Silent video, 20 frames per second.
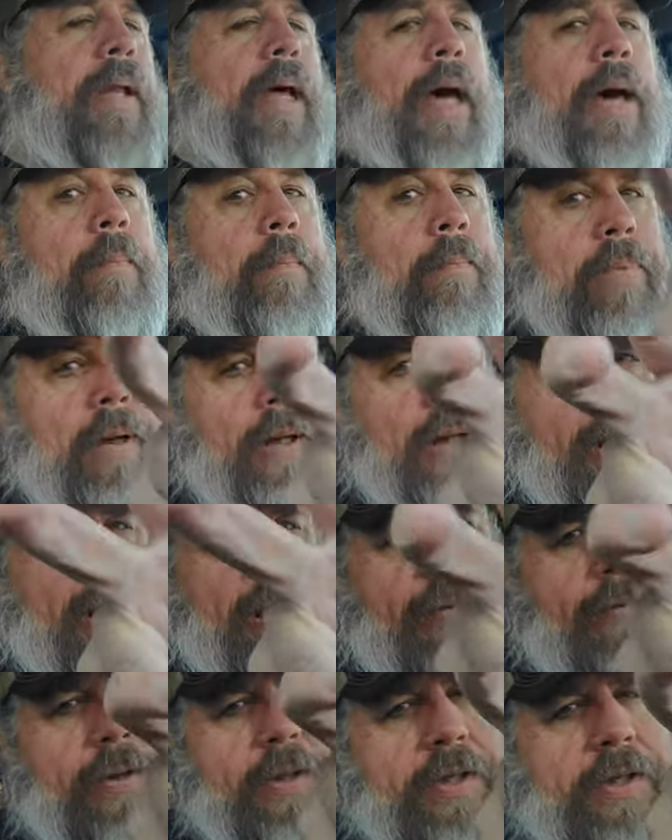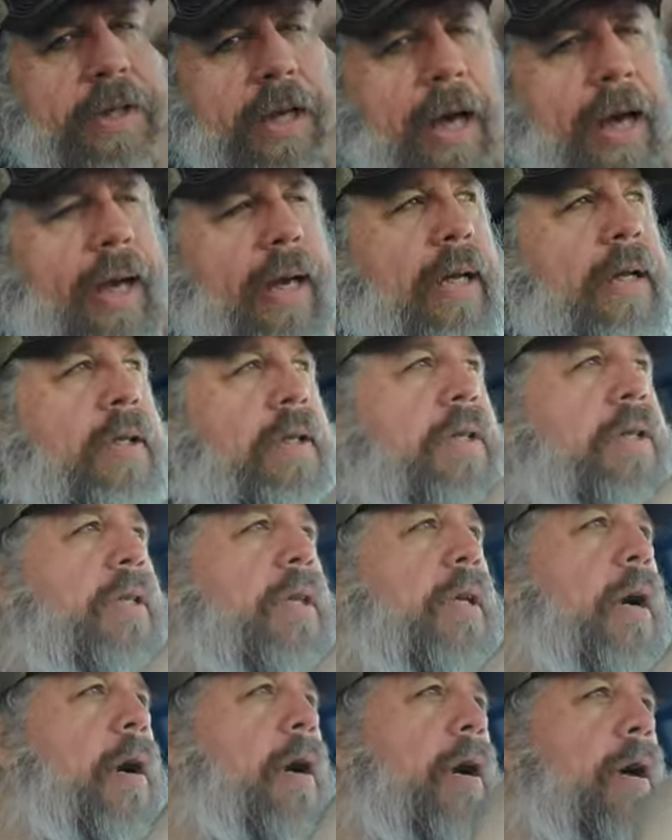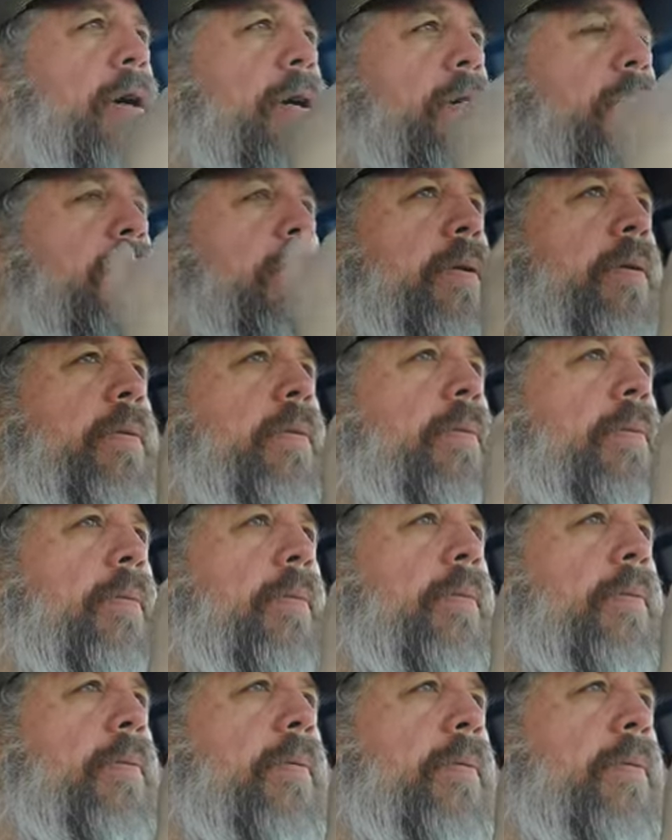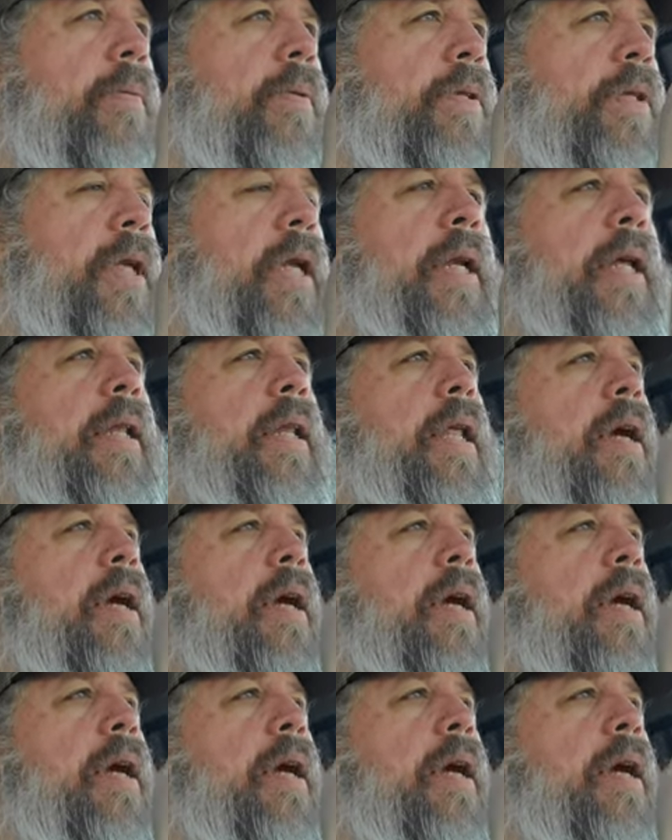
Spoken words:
that believe the science are sitting